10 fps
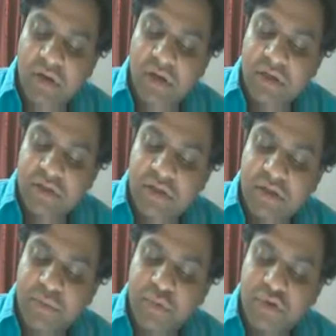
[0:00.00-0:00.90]
is the
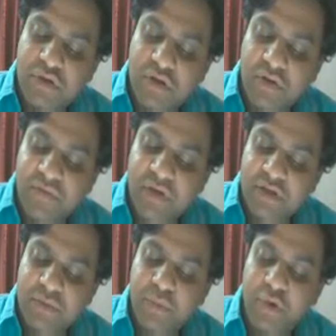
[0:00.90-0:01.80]
position of
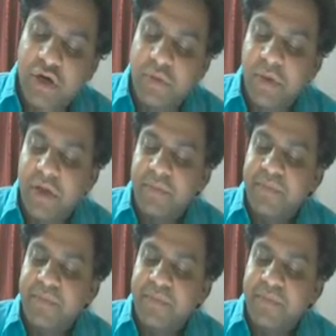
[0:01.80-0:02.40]
this point p.